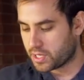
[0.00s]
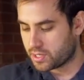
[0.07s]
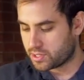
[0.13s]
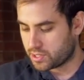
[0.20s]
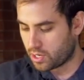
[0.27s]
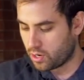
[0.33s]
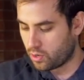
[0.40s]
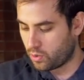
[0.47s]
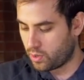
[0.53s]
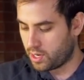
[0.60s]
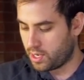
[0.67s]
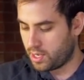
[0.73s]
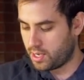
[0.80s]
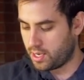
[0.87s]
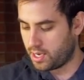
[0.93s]

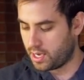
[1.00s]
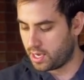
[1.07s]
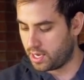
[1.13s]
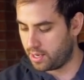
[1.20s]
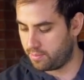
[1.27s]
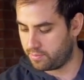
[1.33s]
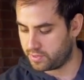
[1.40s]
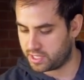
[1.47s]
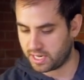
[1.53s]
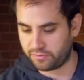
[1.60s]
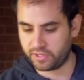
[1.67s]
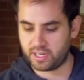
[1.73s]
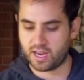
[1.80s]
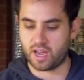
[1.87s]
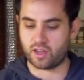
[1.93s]
So
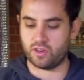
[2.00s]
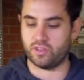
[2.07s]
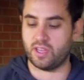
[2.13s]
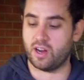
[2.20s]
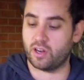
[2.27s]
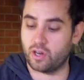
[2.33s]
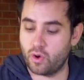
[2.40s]
definitely not good there.